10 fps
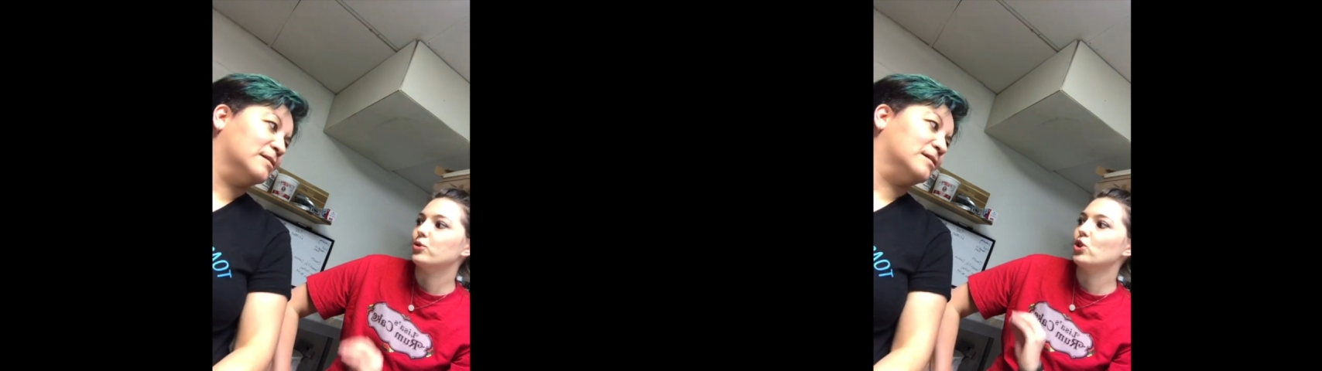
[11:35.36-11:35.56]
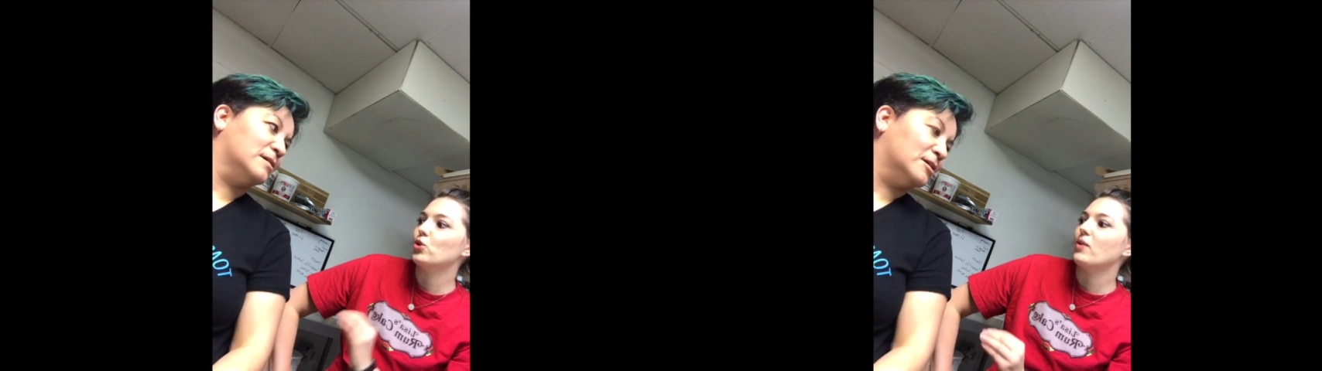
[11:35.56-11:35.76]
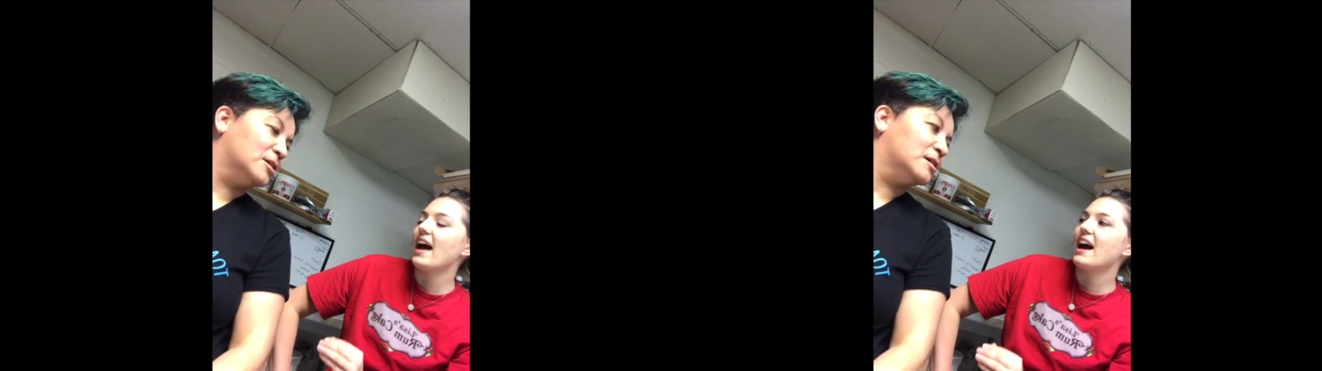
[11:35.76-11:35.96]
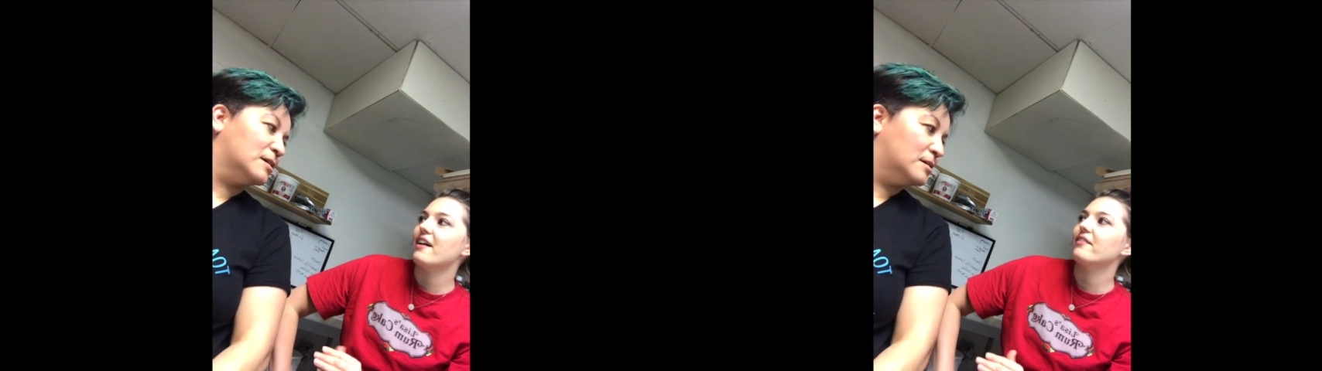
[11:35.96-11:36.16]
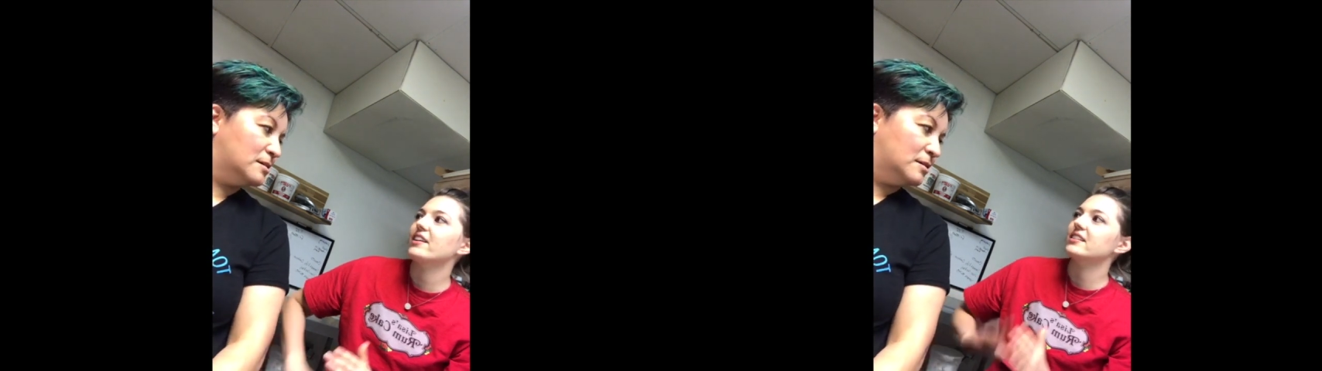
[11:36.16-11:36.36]
Speaker 1: do you
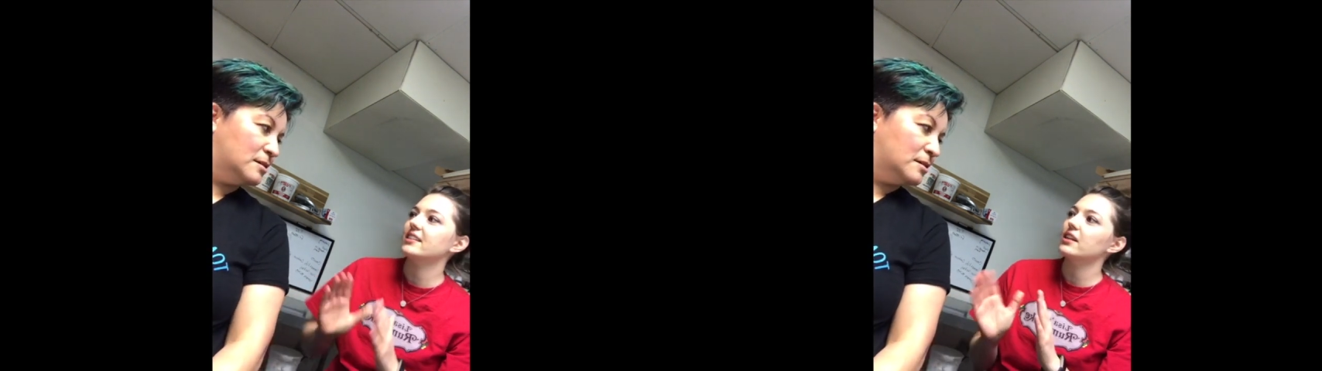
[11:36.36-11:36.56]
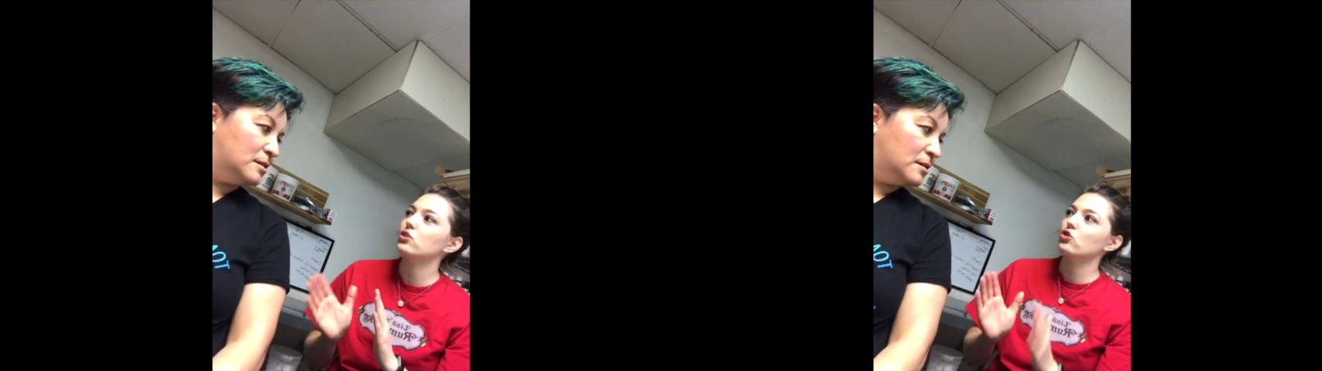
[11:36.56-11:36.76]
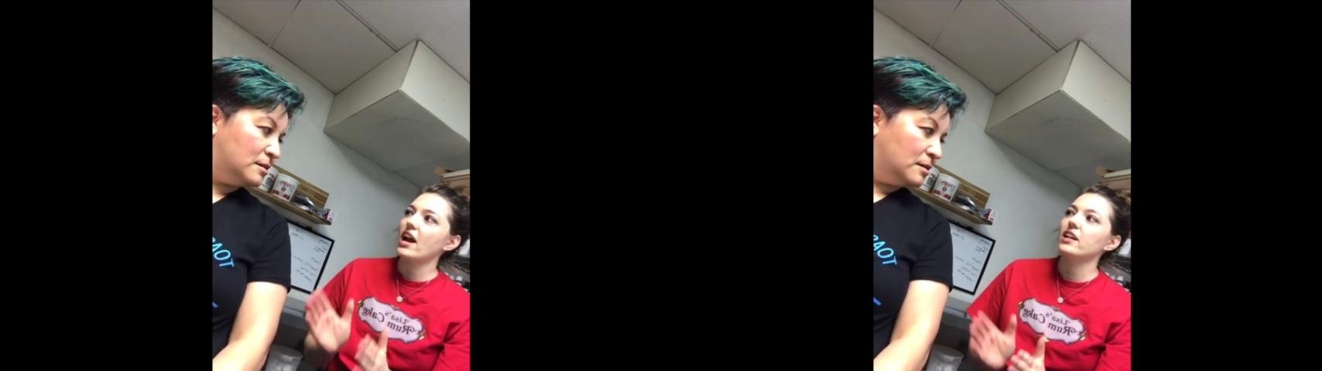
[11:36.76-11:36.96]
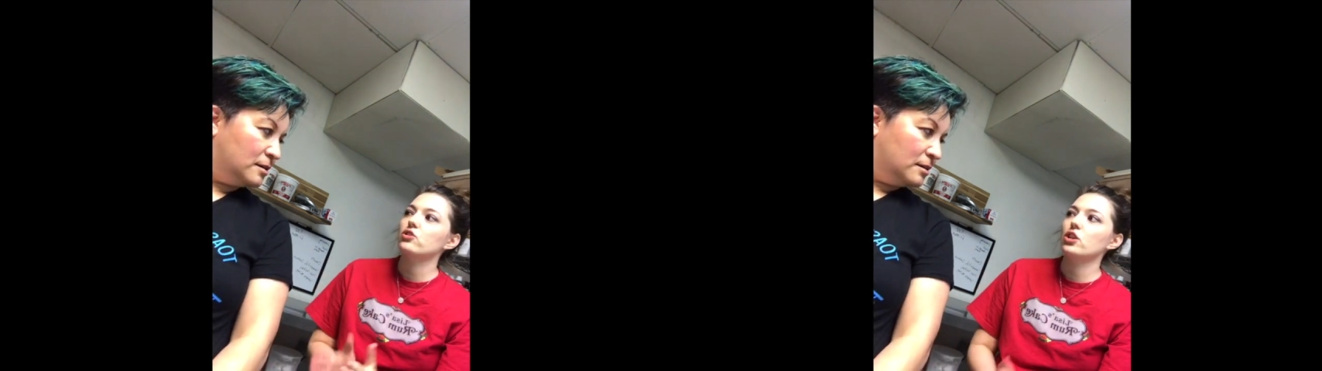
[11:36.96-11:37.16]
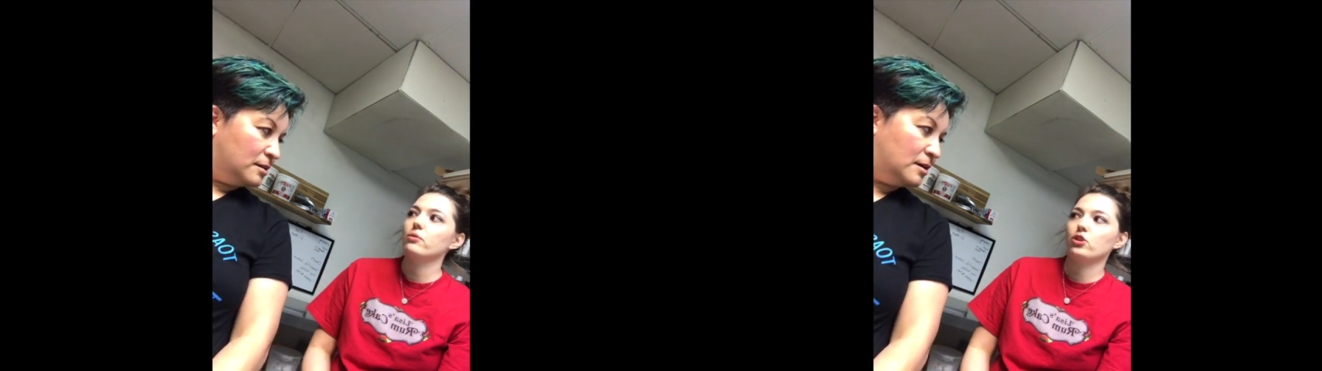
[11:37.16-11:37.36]
have a set
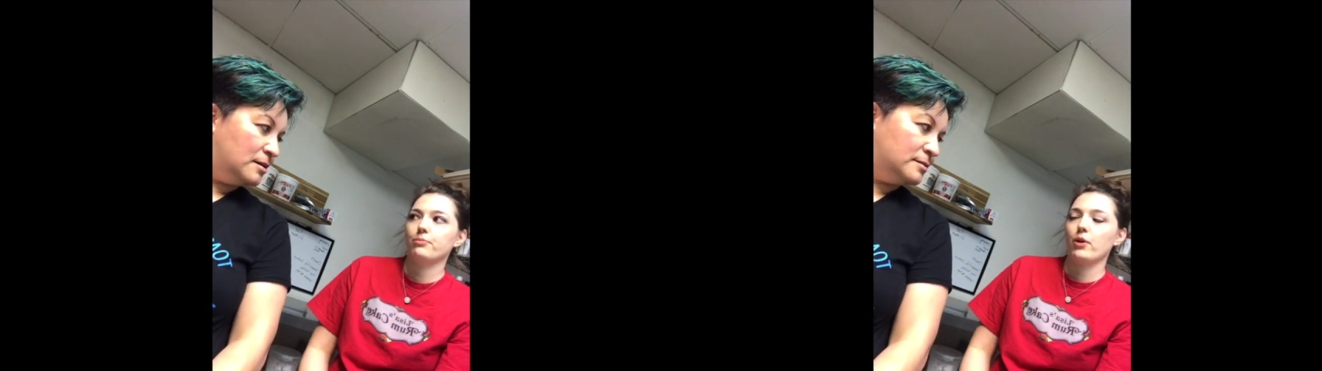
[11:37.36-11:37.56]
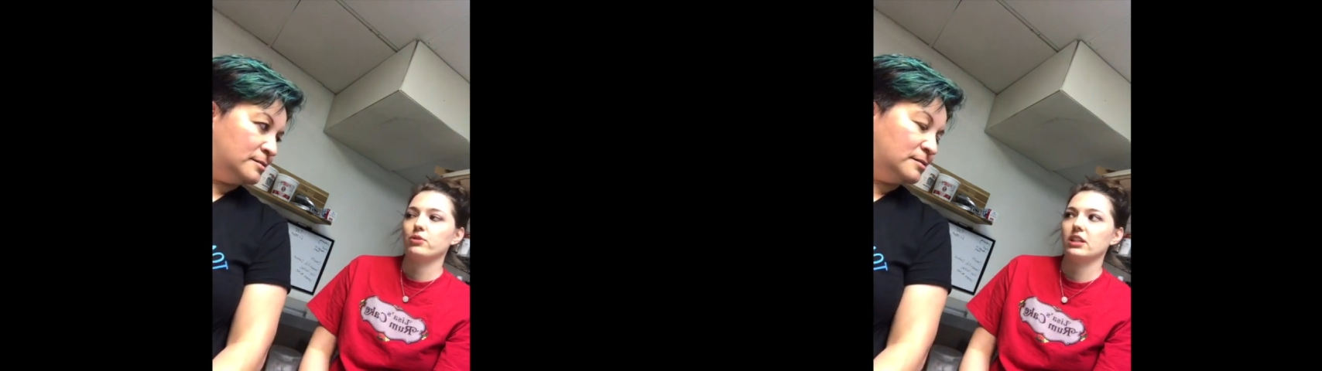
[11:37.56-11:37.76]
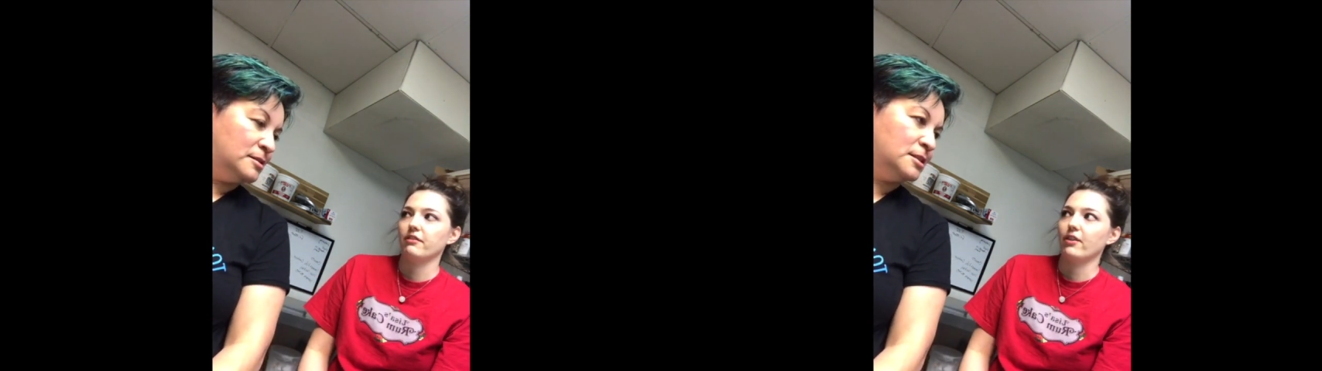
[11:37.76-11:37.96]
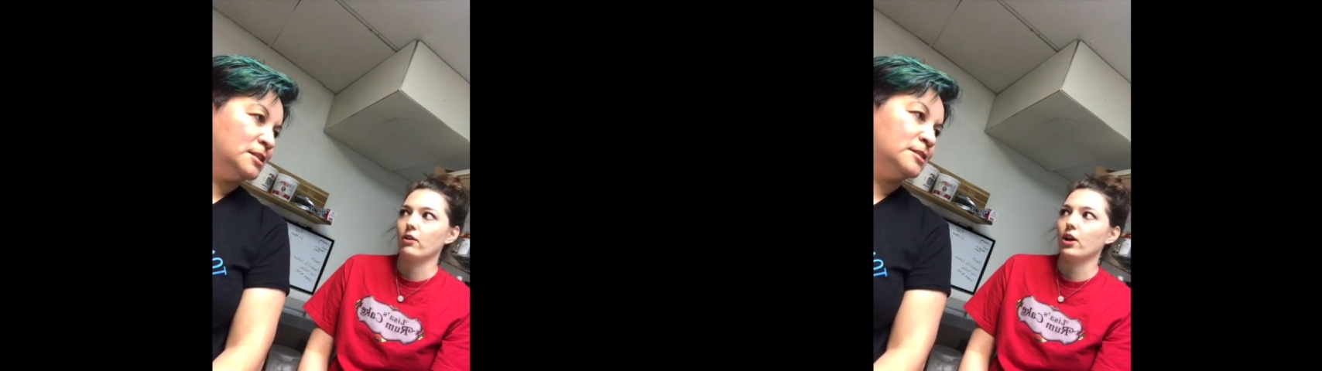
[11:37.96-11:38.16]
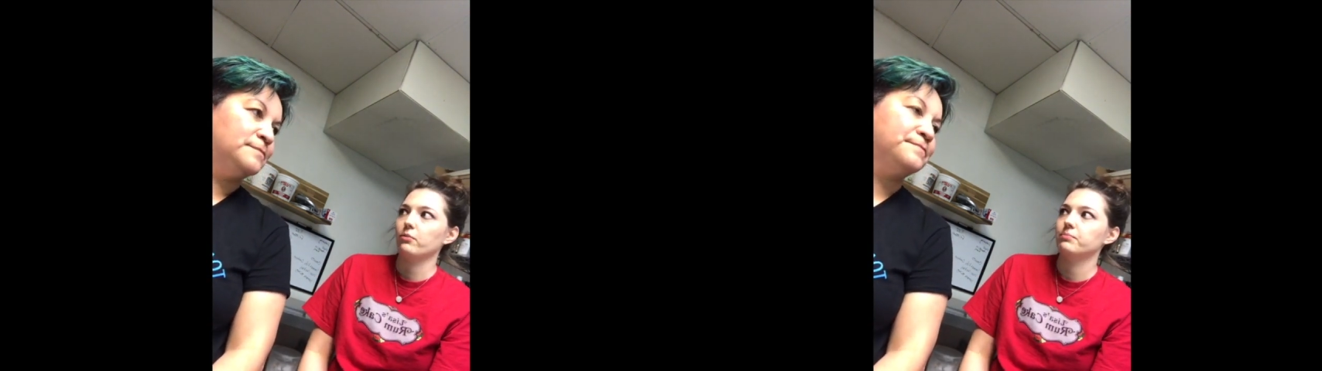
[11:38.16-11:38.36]
strategy when you're posting a
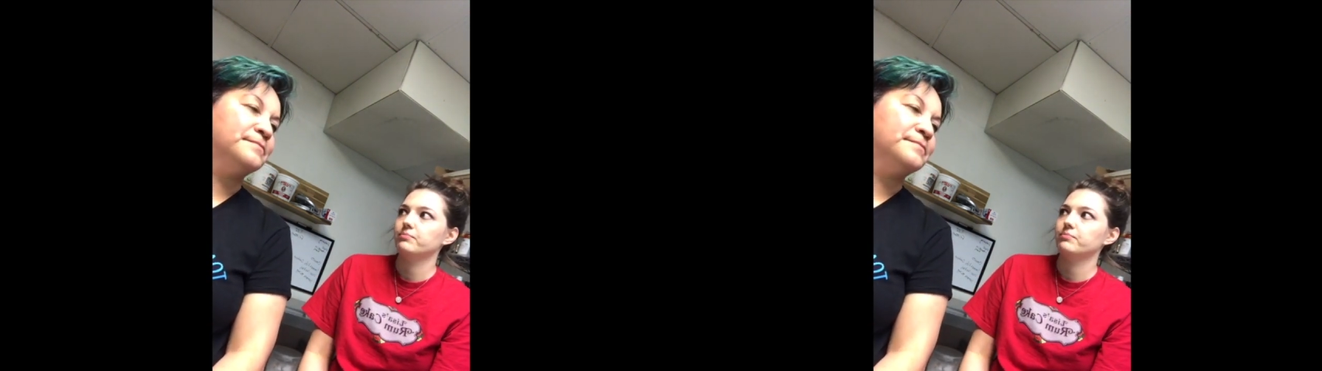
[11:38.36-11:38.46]
photo?